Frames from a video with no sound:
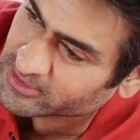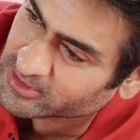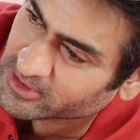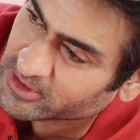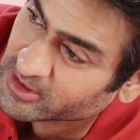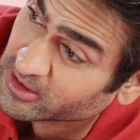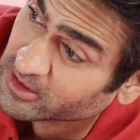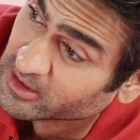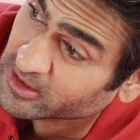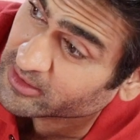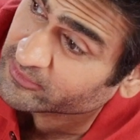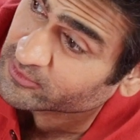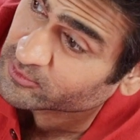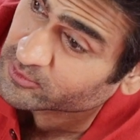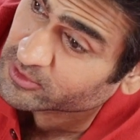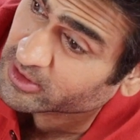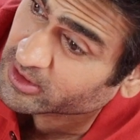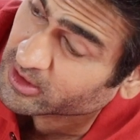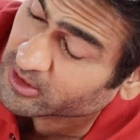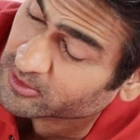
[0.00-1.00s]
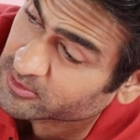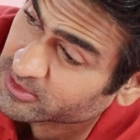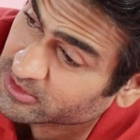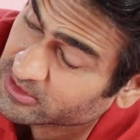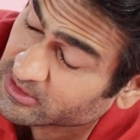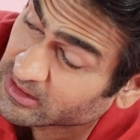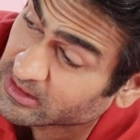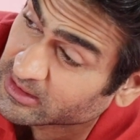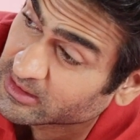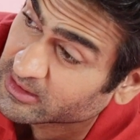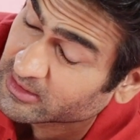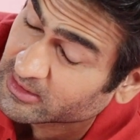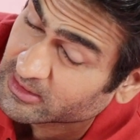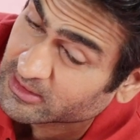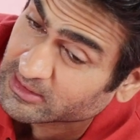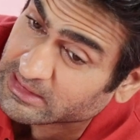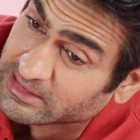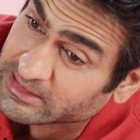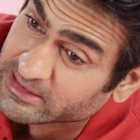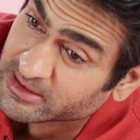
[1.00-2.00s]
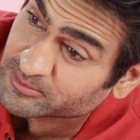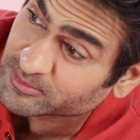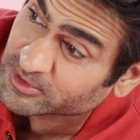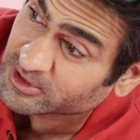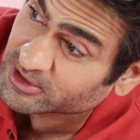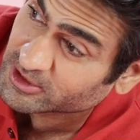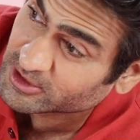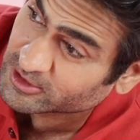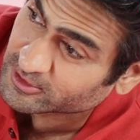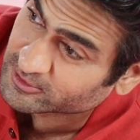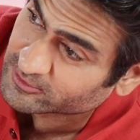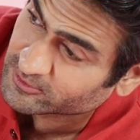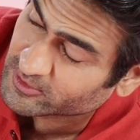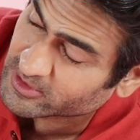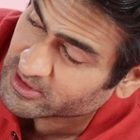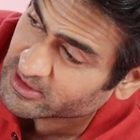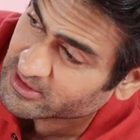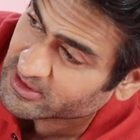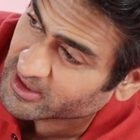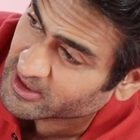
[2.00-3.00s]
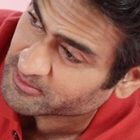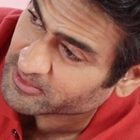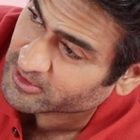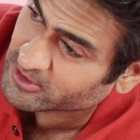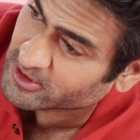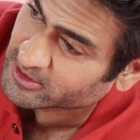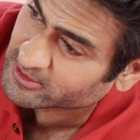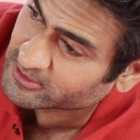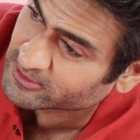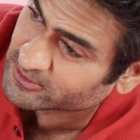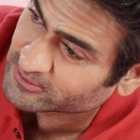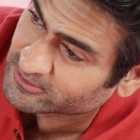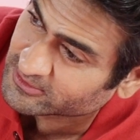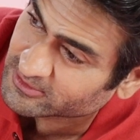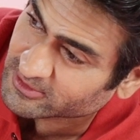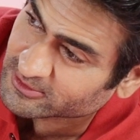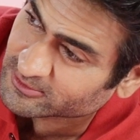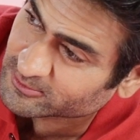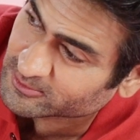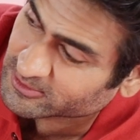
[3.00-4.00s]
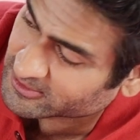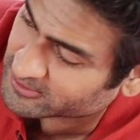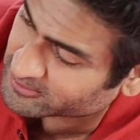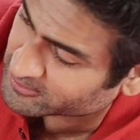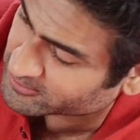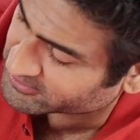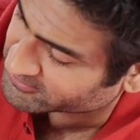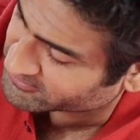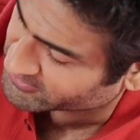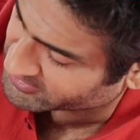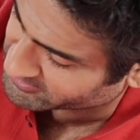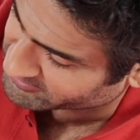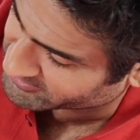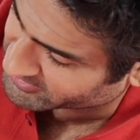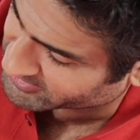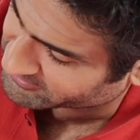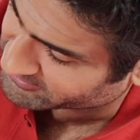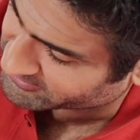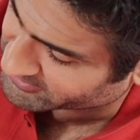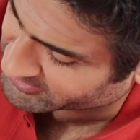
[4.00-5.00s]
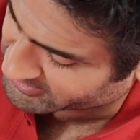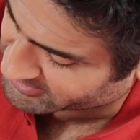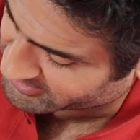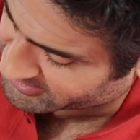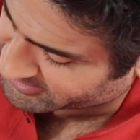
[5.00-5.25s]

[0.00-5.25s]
And then I loved working with Leah McHugh, so anytime I got to do scenes with her was very, very fun.